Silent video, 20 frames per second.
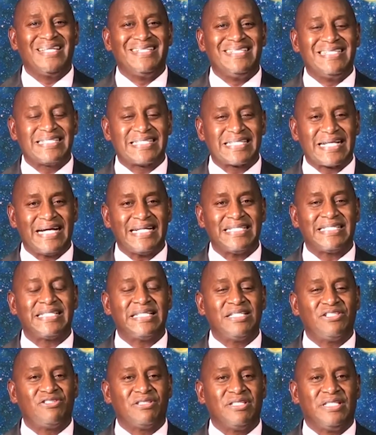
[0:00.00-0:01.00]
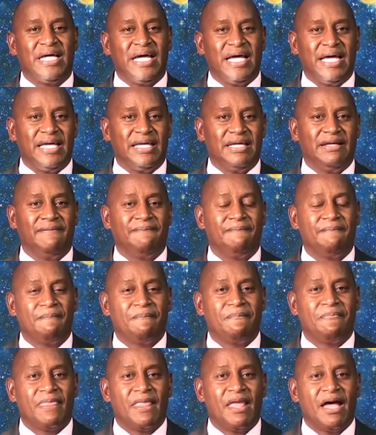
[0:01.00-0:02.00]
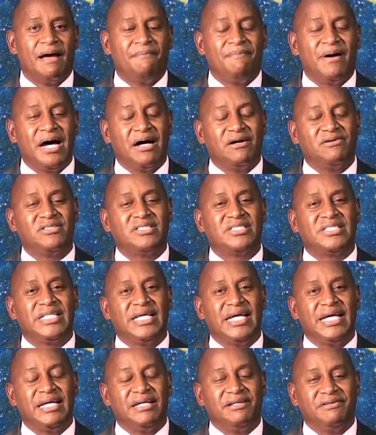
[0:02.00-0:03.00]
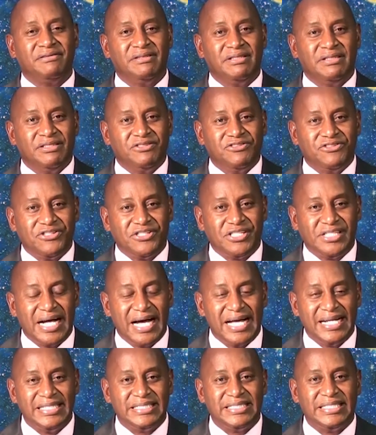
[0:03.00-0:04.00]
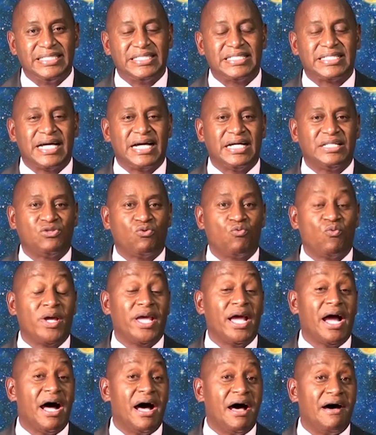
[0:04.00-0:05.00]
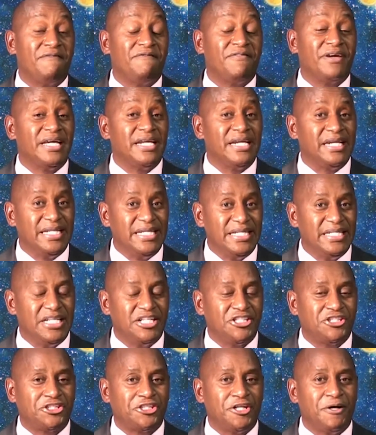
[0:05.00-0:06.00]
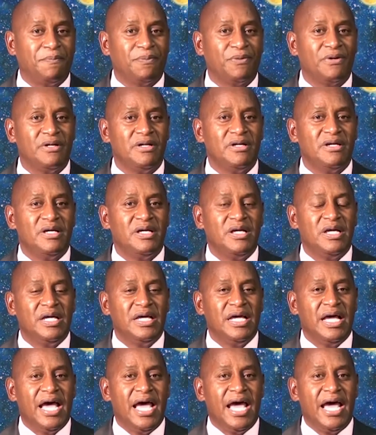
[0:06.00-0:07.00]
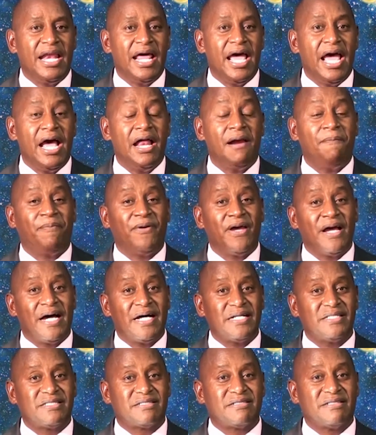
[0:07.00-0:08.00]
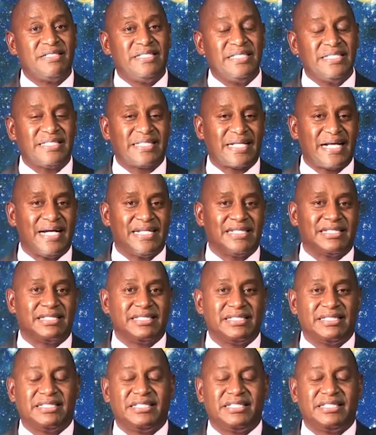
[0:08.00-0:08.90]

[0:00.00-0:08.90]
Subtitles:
discussing today about the challenges that we have in leadership, and helping us to discuss these